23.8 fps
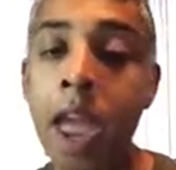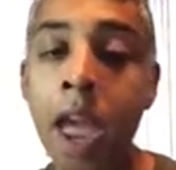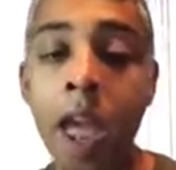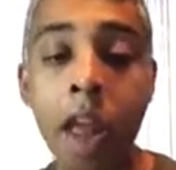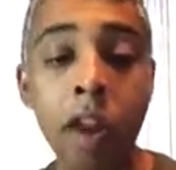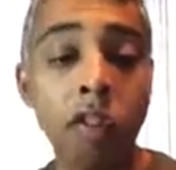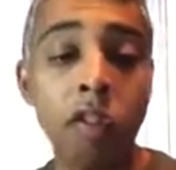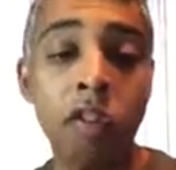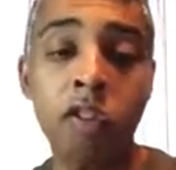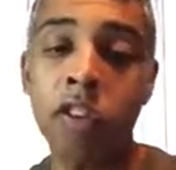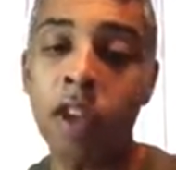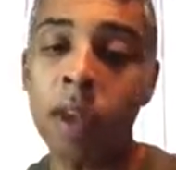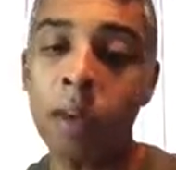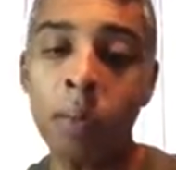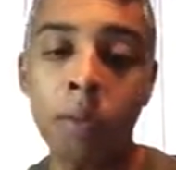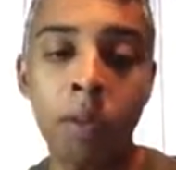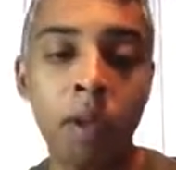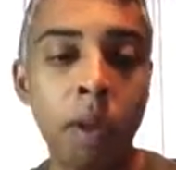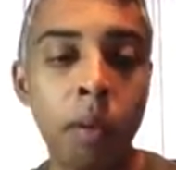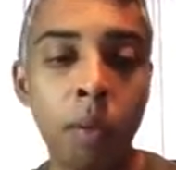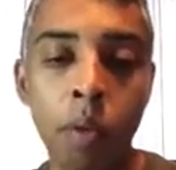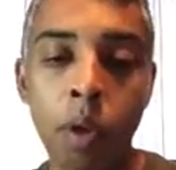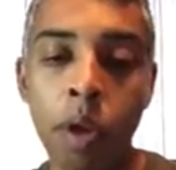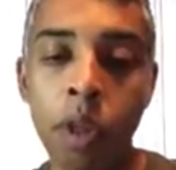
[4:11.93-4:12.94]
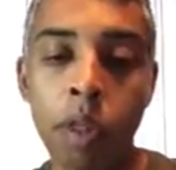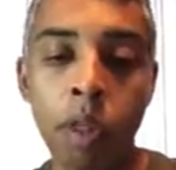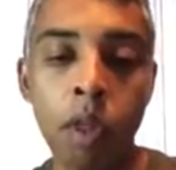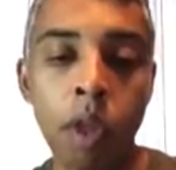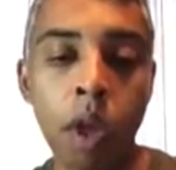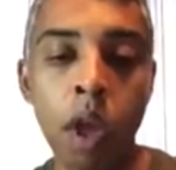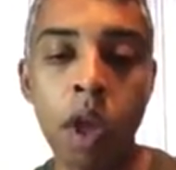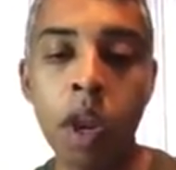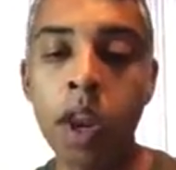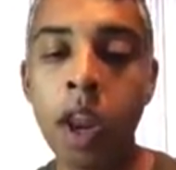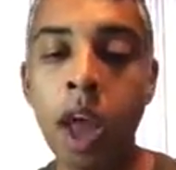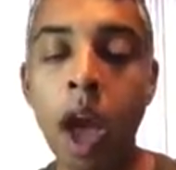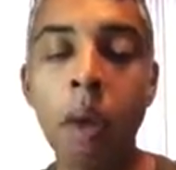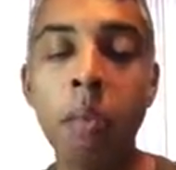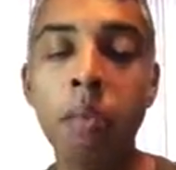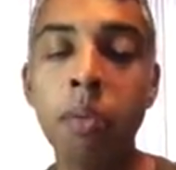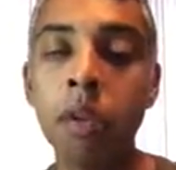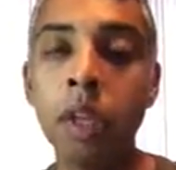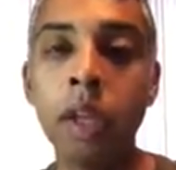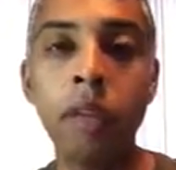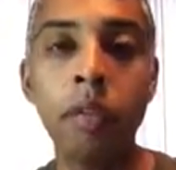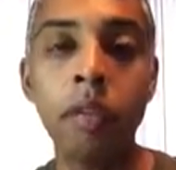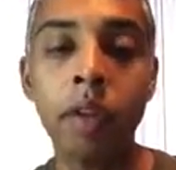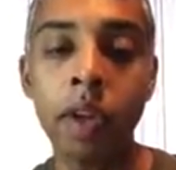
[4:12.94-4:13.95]
And it's the same thing with not
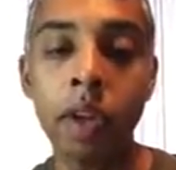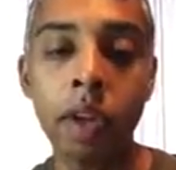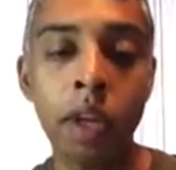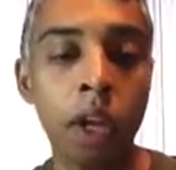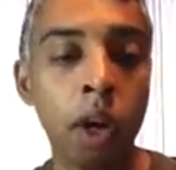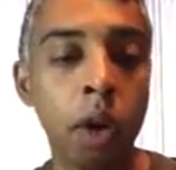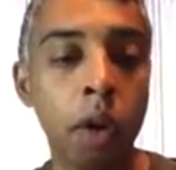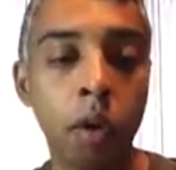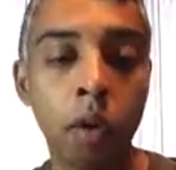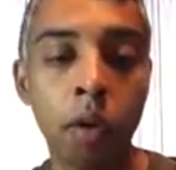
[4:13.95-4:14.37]
believing,